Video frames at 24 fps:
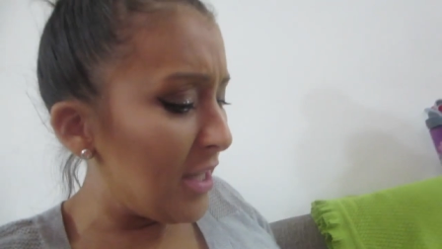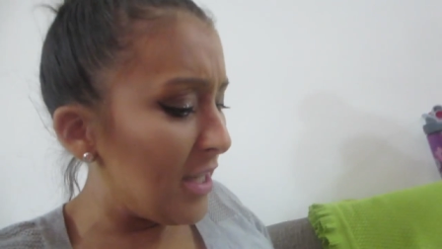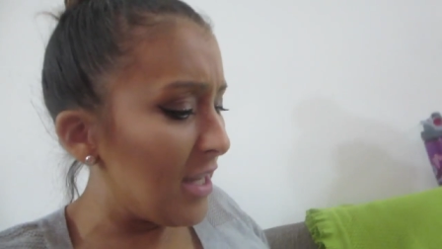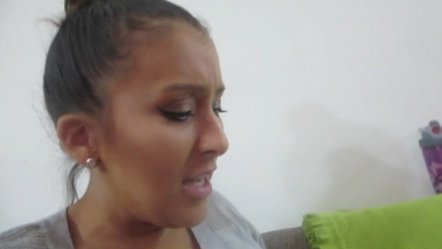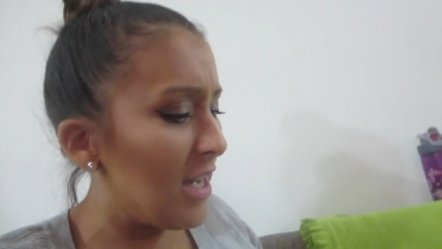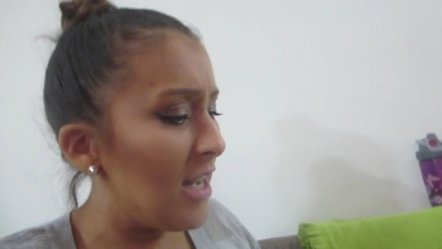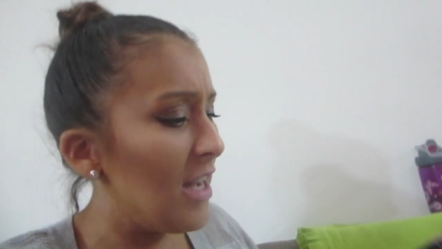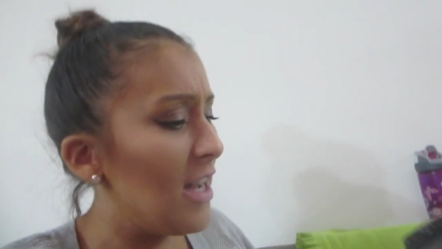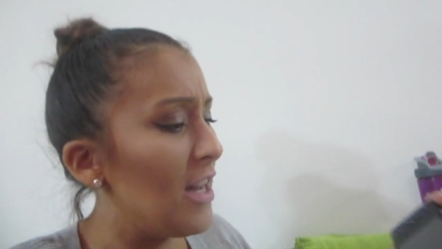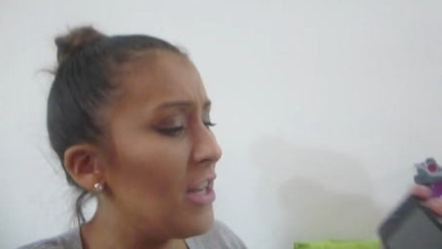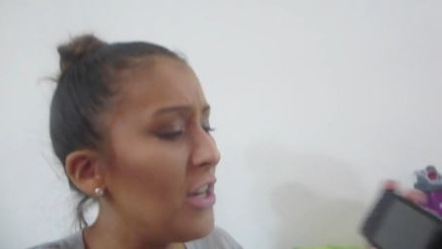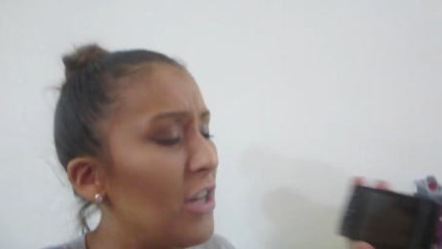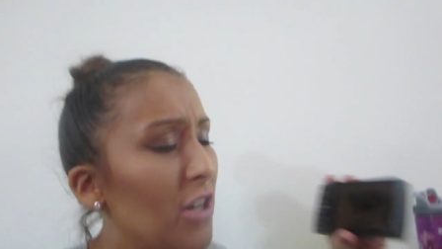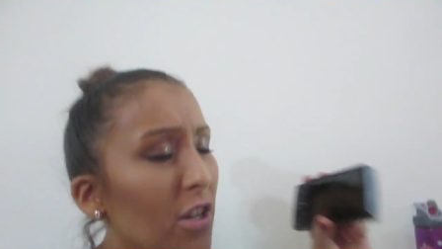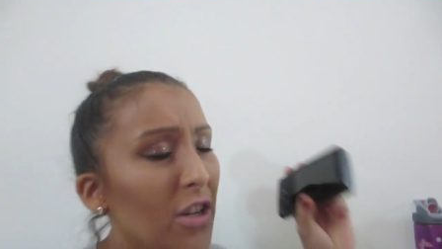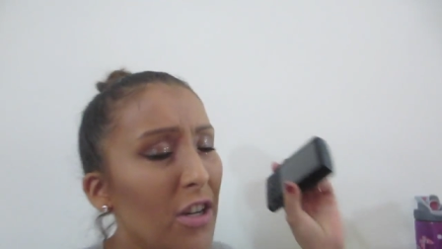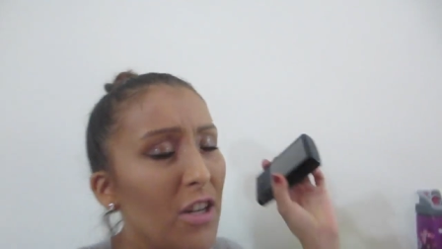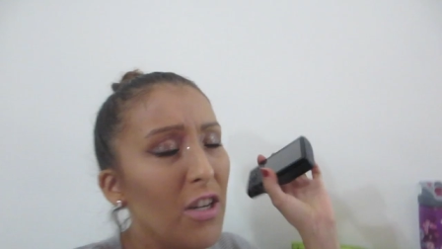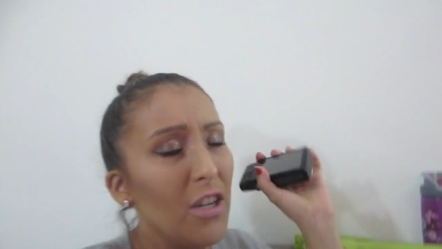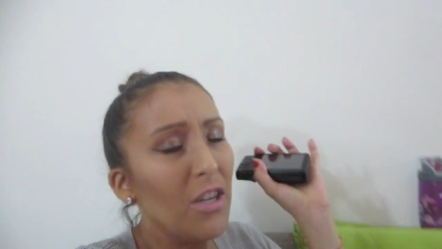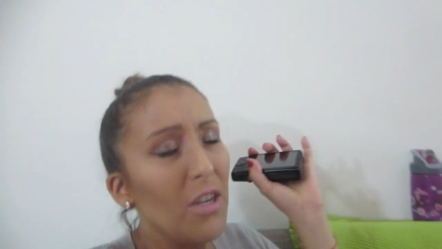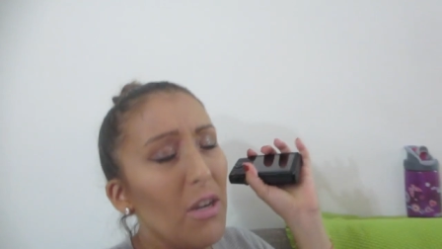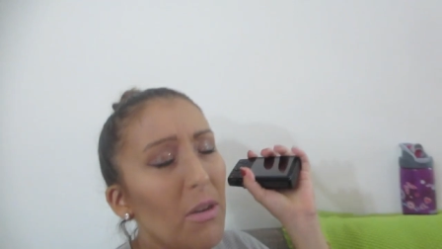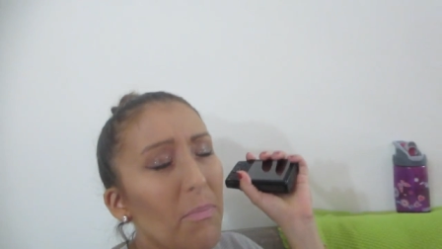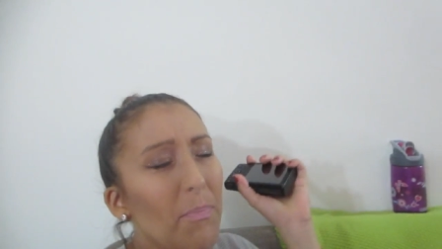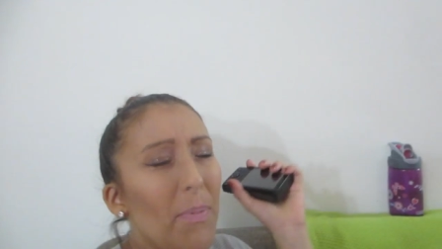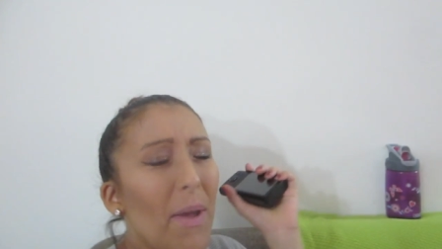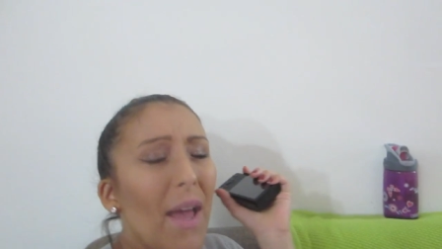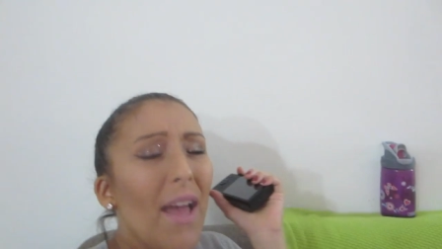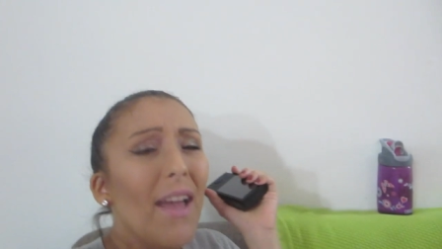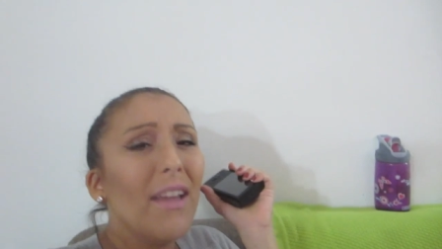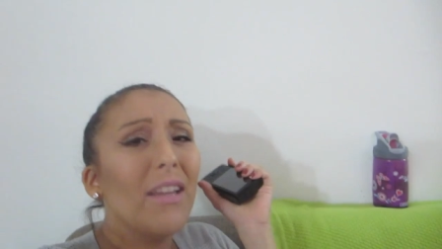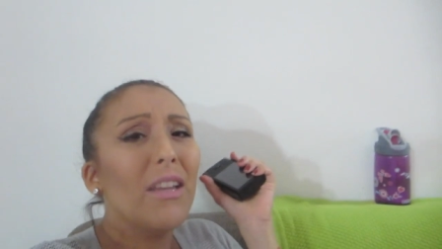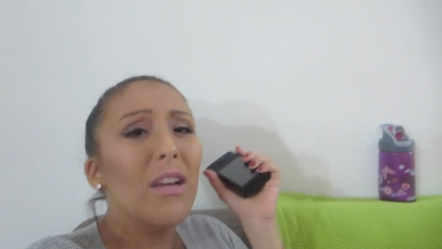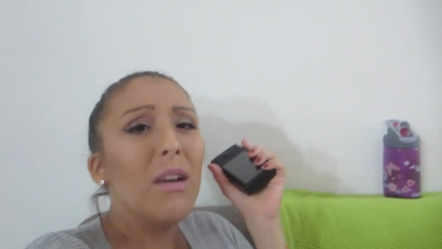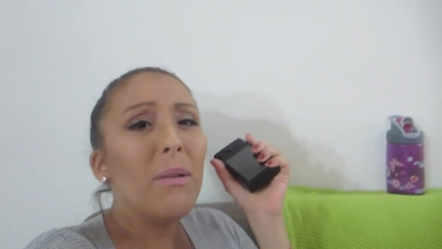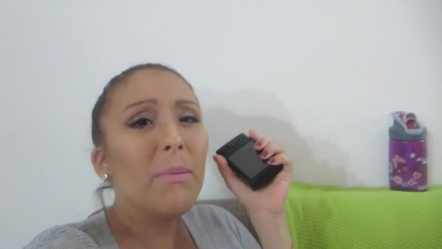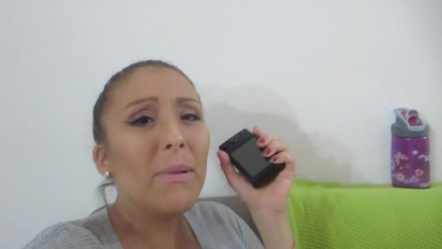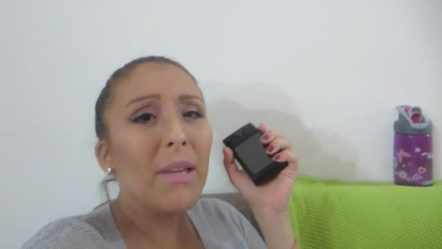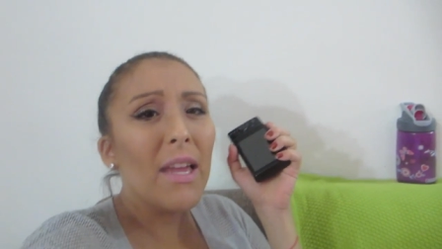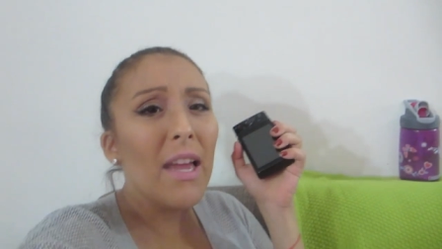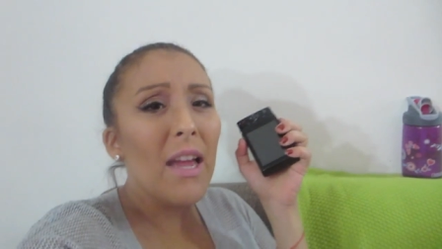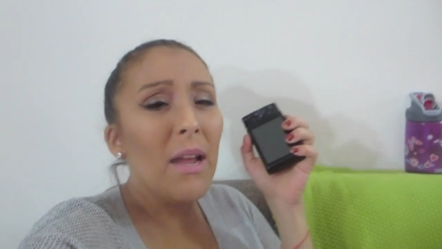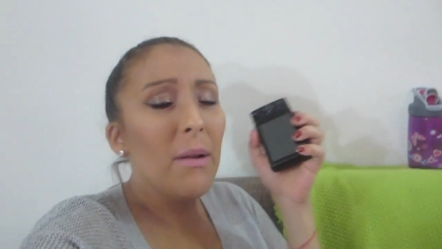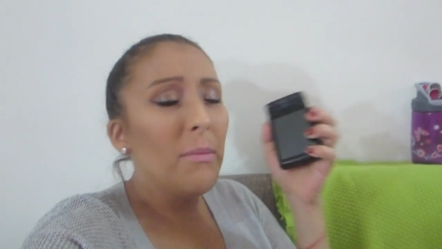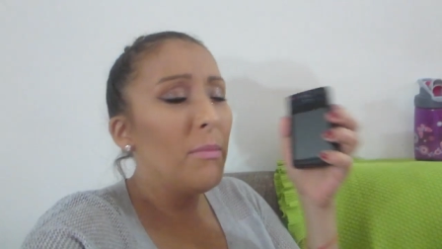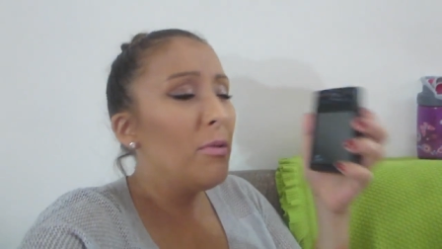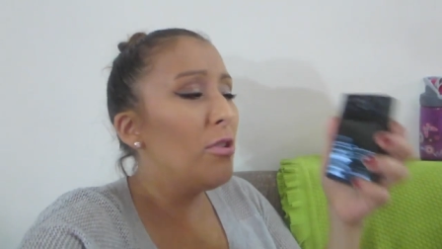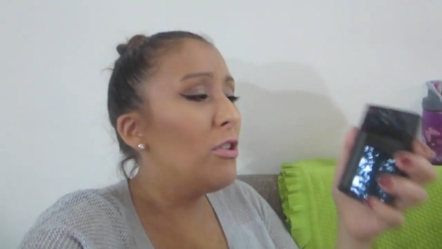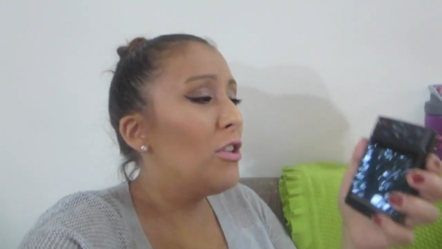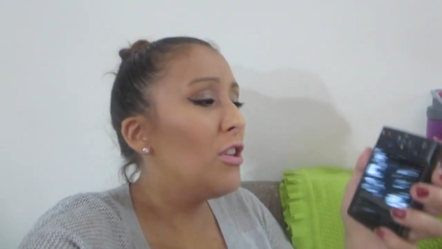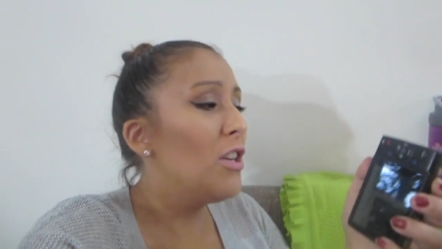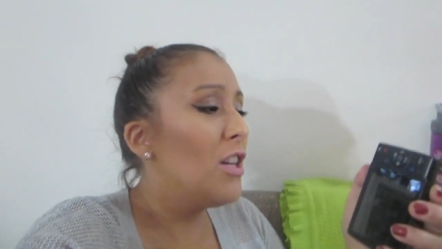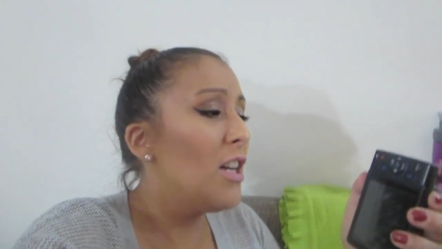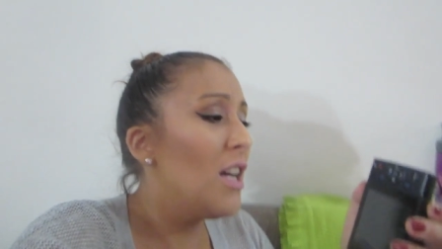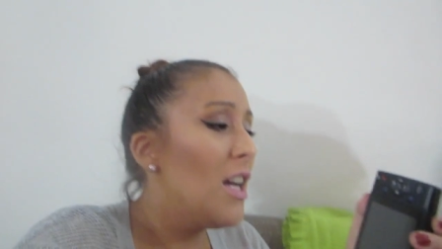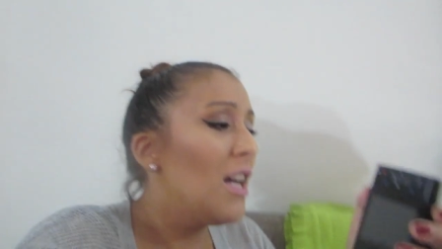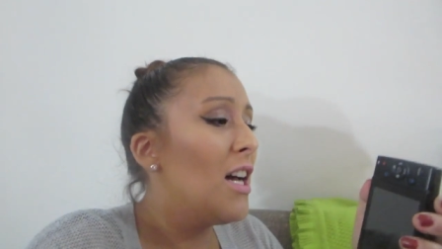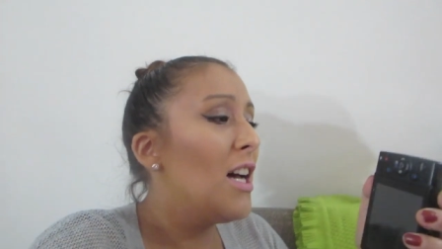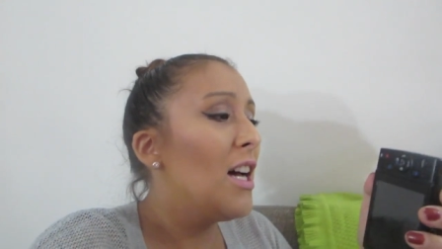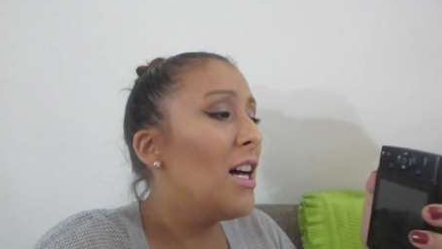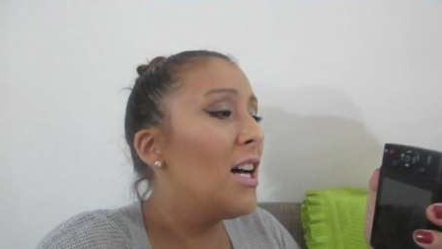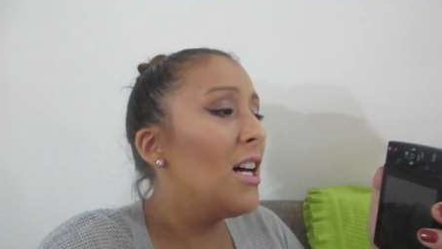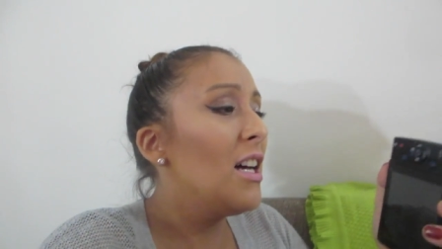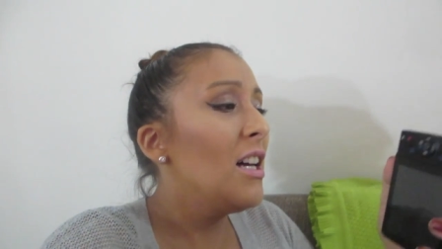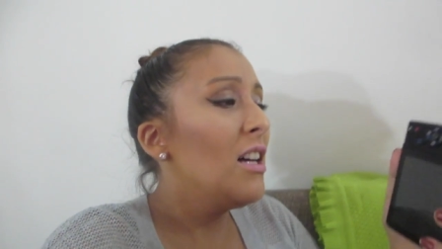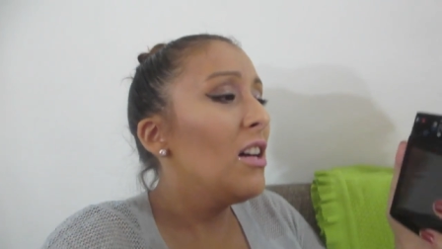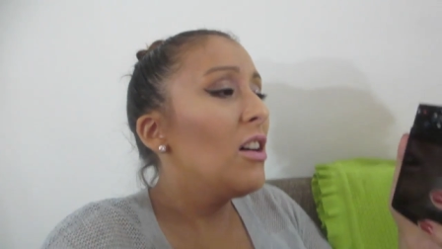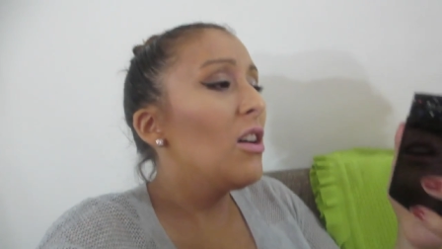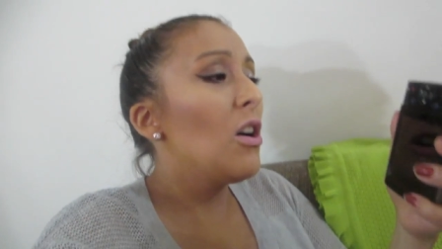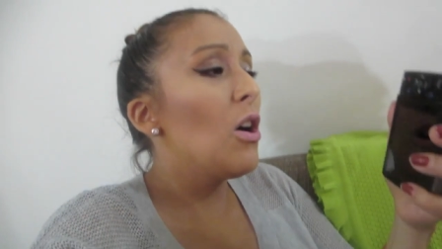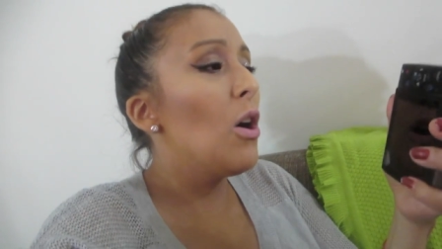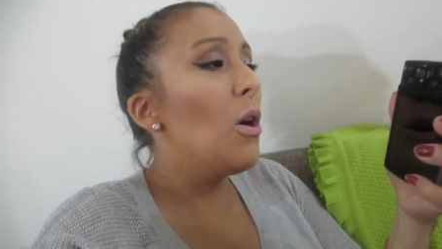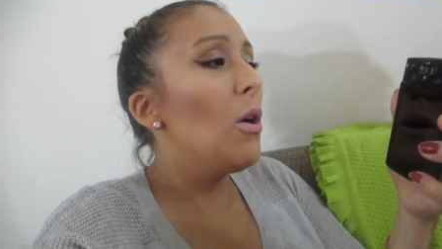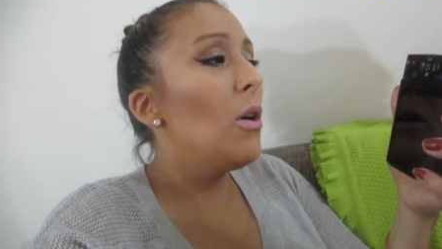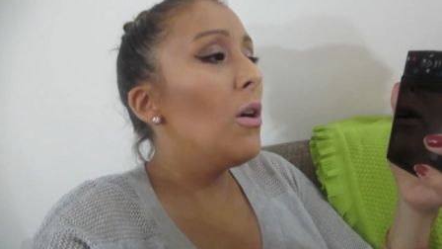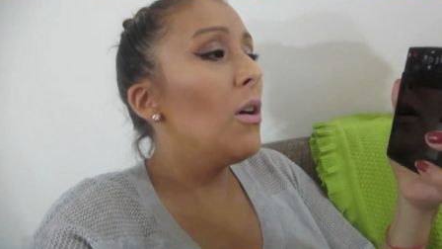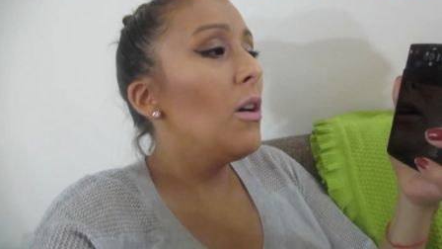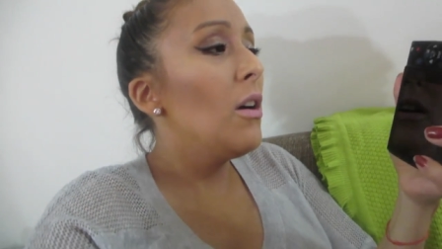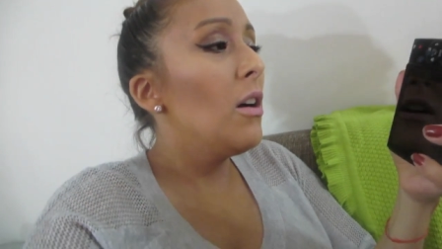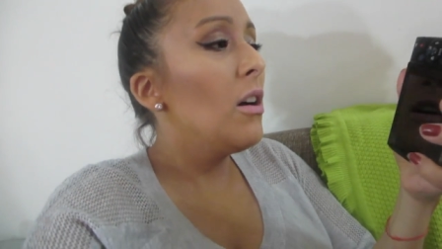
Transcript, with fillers: got our backup camera. Oh.